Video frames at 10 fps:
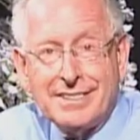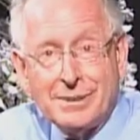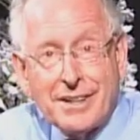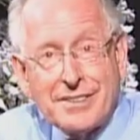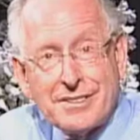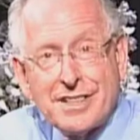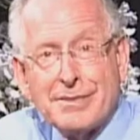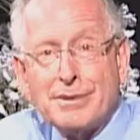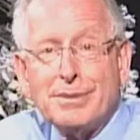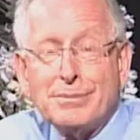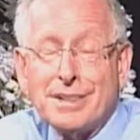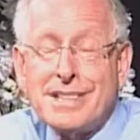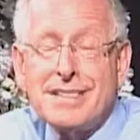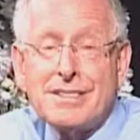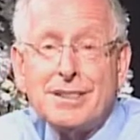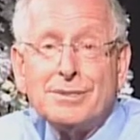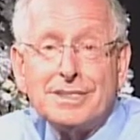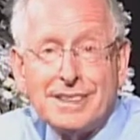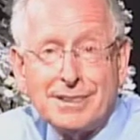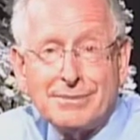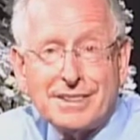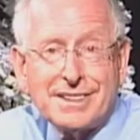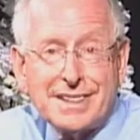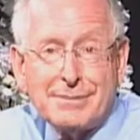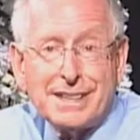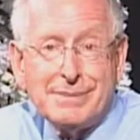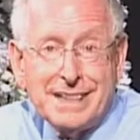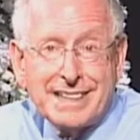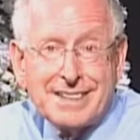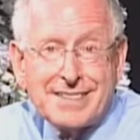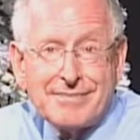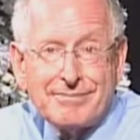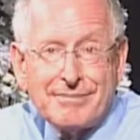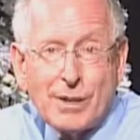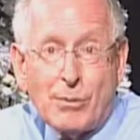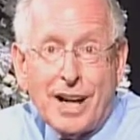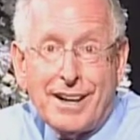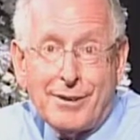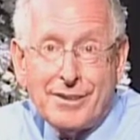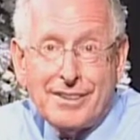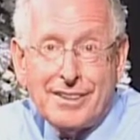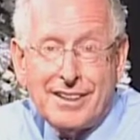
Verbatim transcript: you are the chairman, but please don't come to the company meetings. Wow.